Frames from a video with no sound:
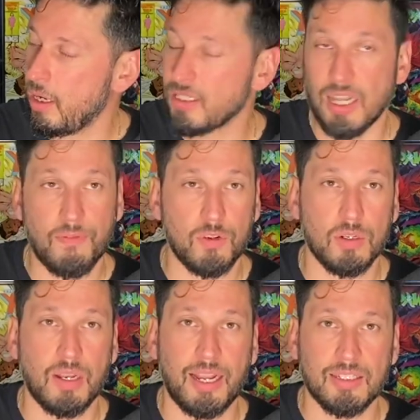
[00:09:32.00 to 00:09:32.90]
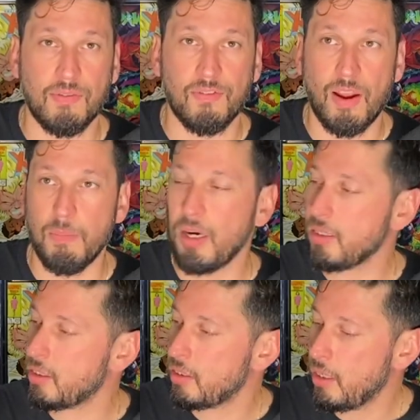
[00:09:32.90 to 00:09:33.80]
sell it for like 75
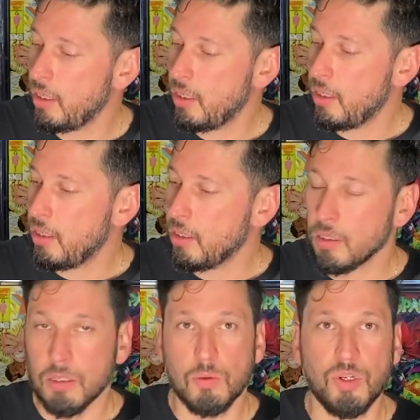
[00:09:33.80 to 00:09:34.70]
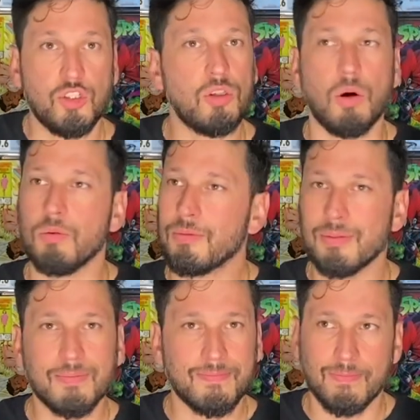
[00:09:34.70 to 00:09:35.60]
bucks. Which, you know,
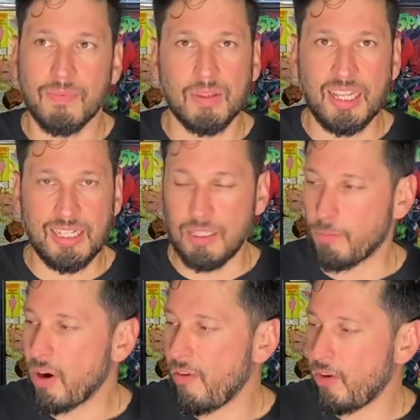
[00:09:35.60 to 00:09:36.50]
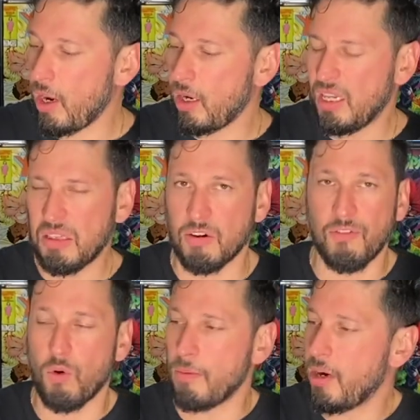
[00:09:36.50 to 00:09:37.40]
decent profit on it. 30,
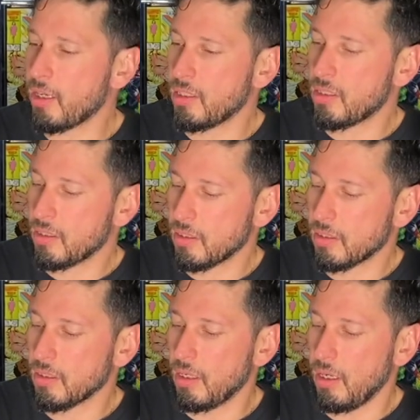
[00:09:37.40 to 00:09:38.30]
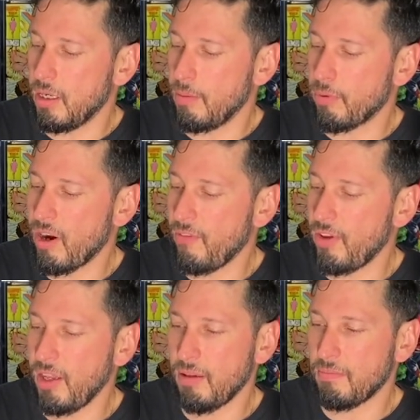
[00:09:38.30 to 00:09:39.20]
40 bucks in
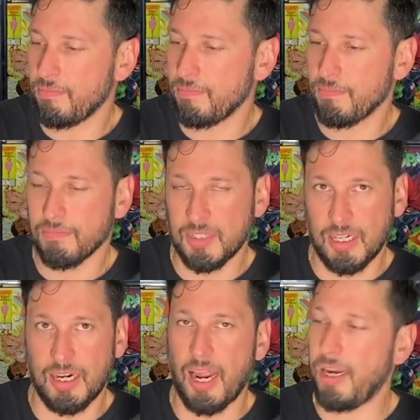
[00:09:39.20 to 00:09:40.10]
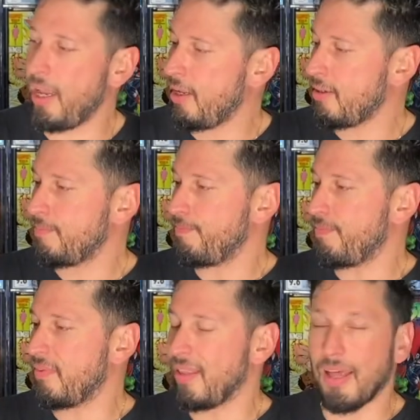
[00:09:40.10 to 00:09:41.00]
profit in a 9.8.
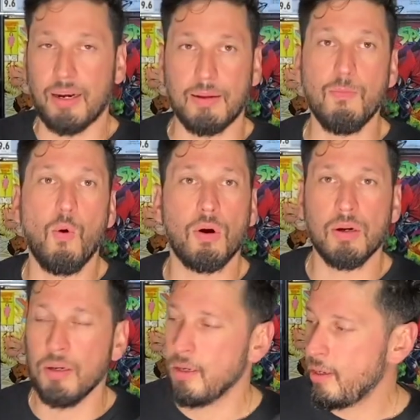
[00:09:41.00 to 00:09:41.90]
Not anymore.